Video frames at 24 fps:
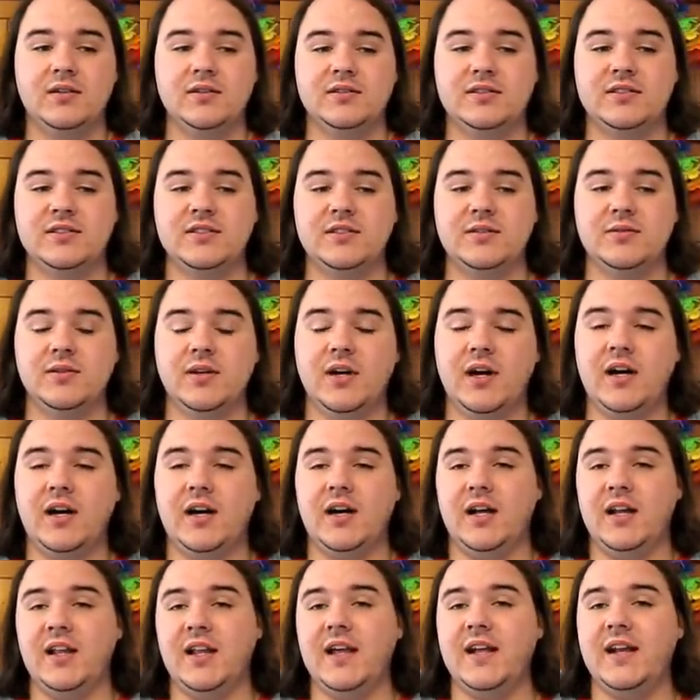she
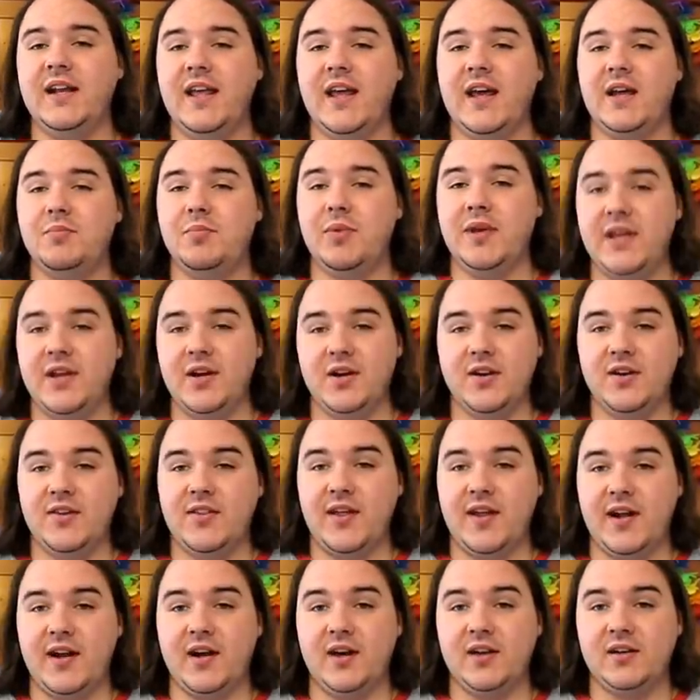uh, a lady had beat her
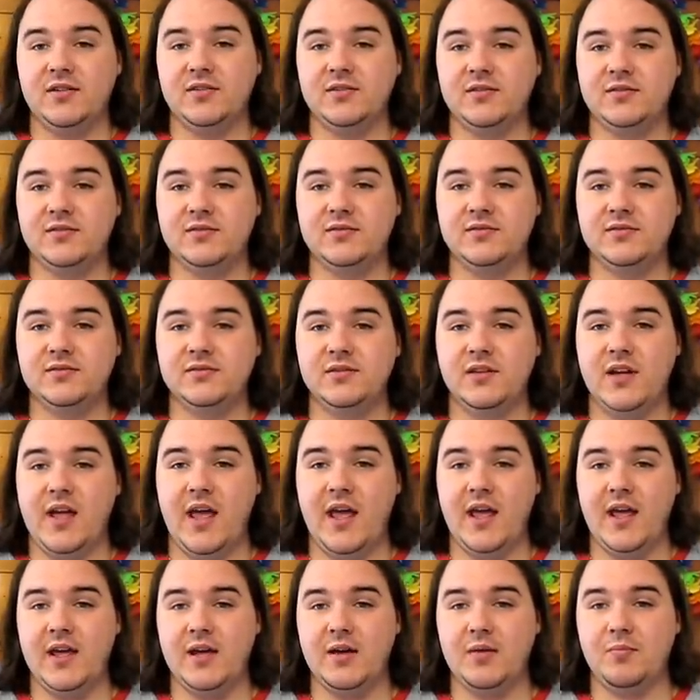there,
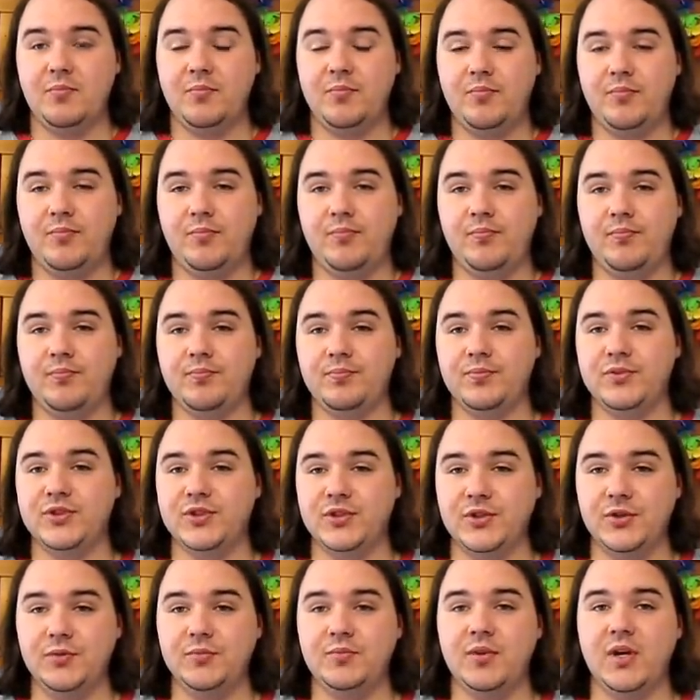and
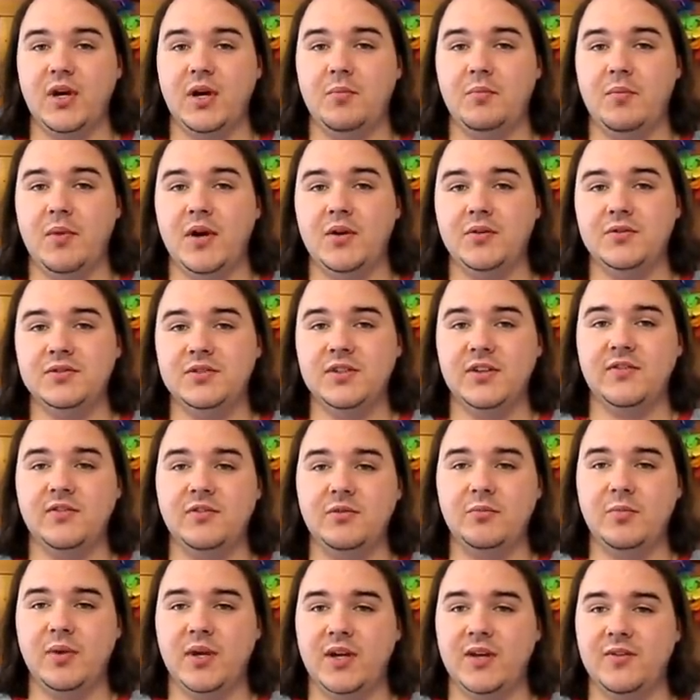scooped up most of
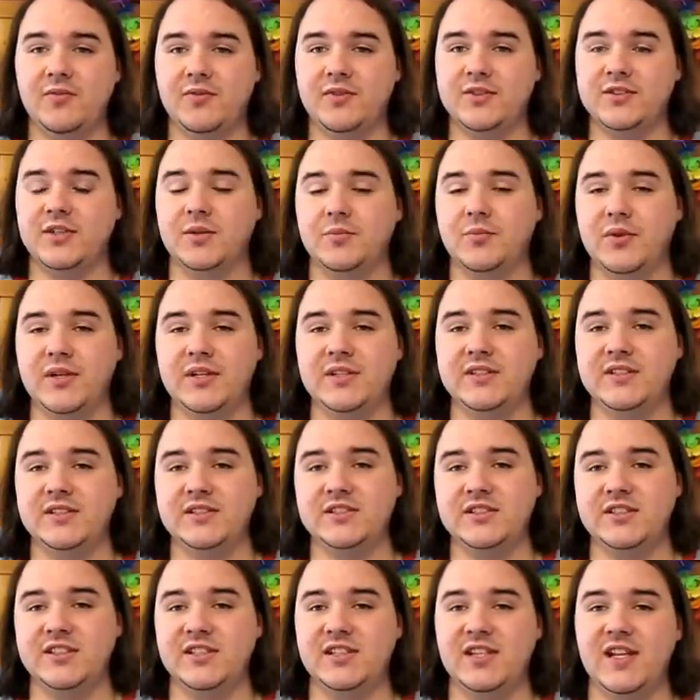them, but for some reason
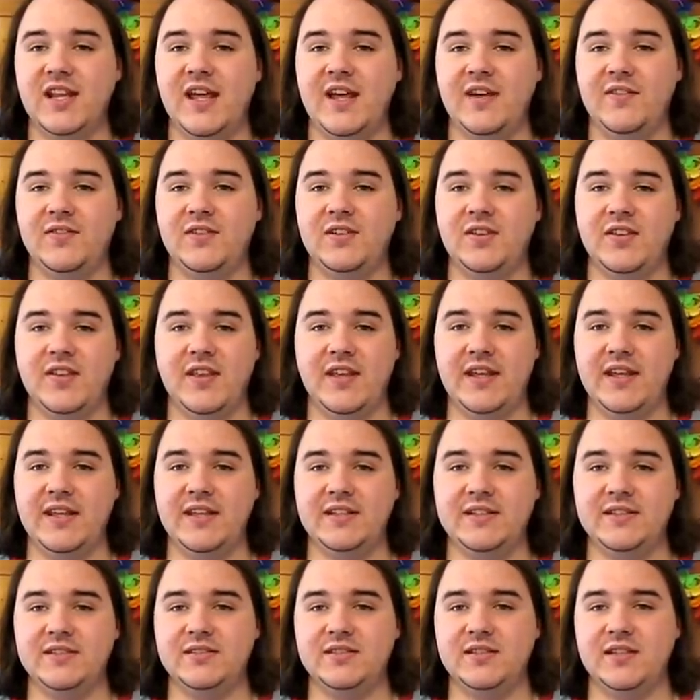she left
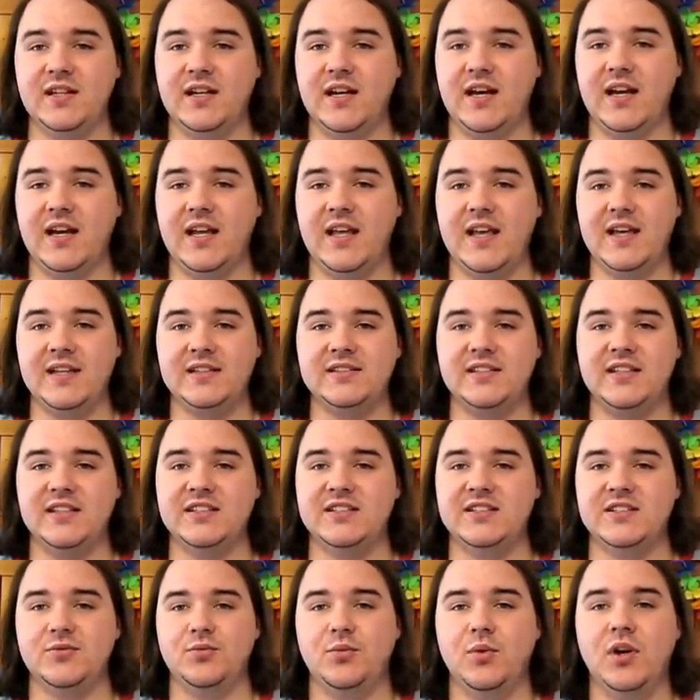these. I guess they
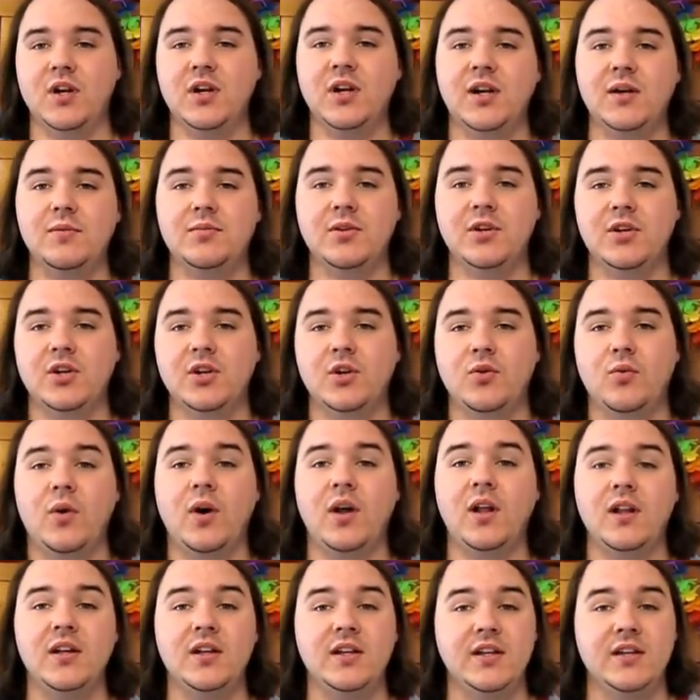just weren't up to her
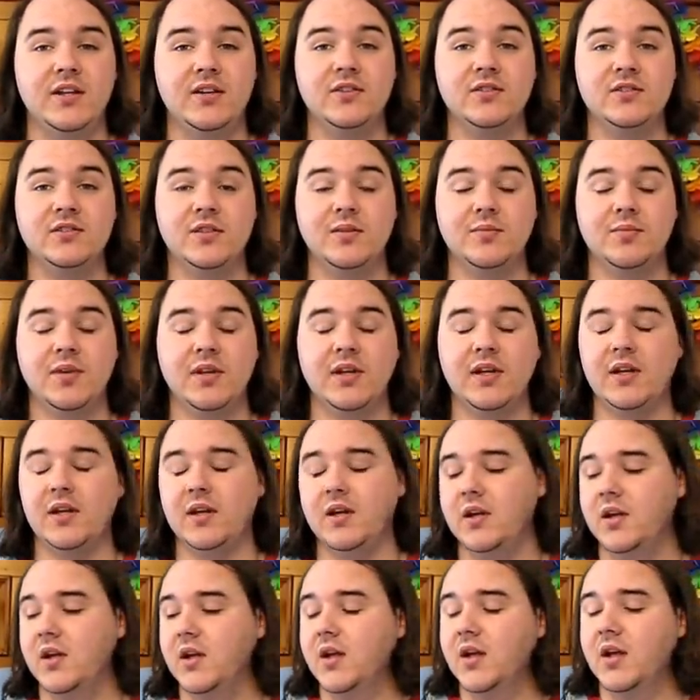quality or something.
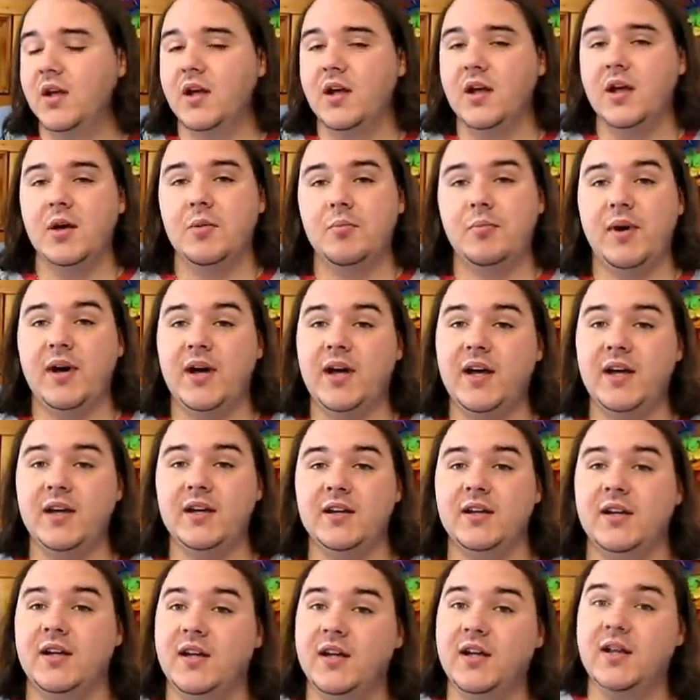
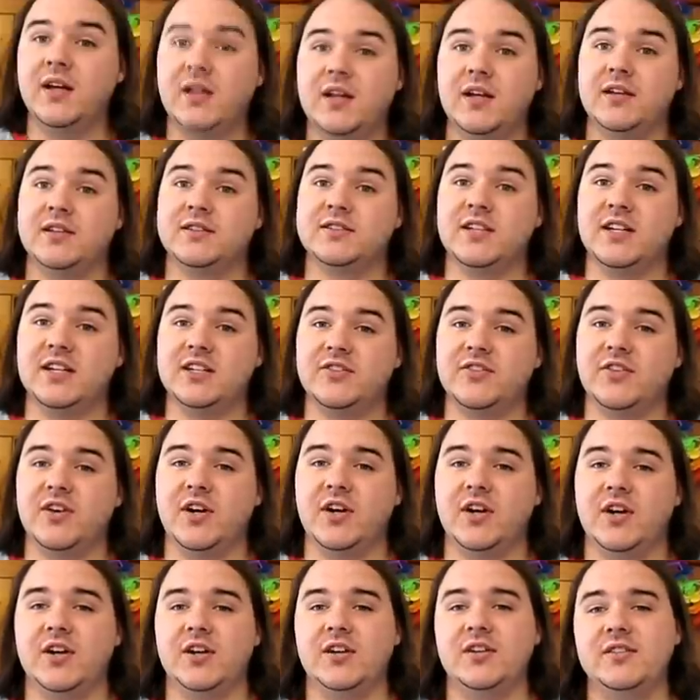But sucks for
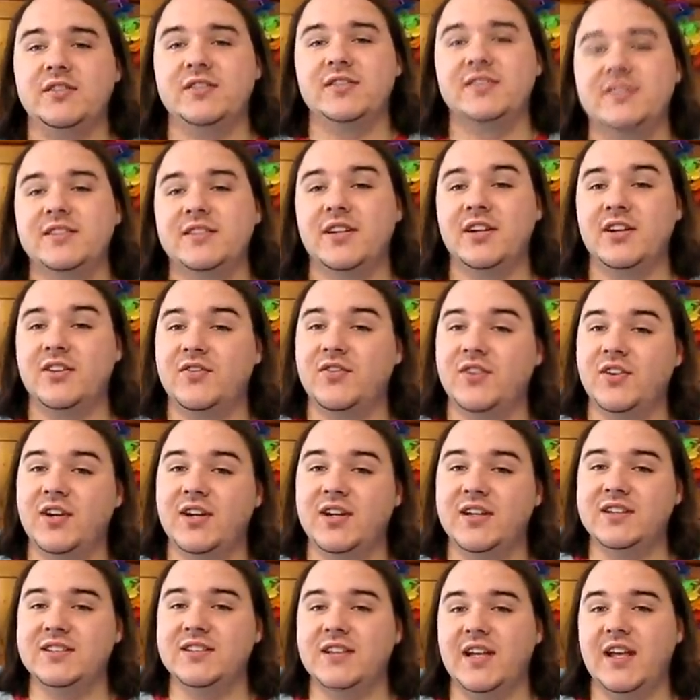her. Good for
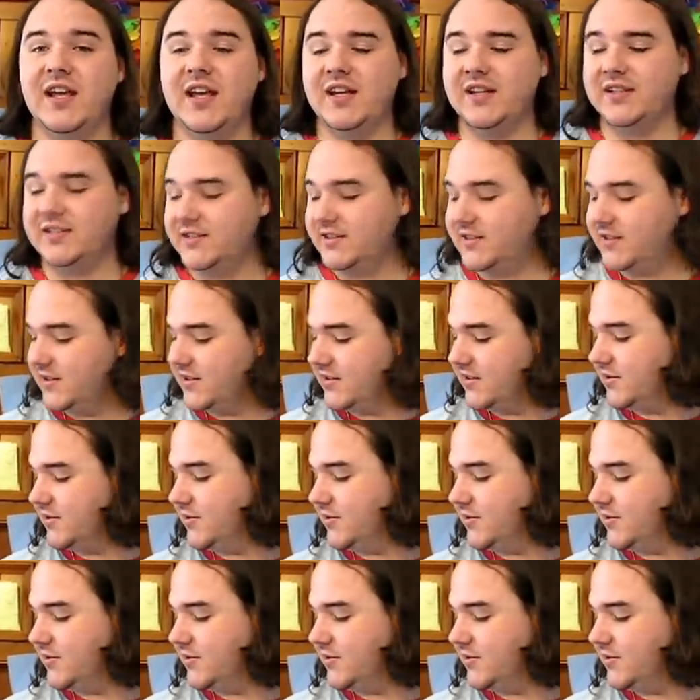us, I guess.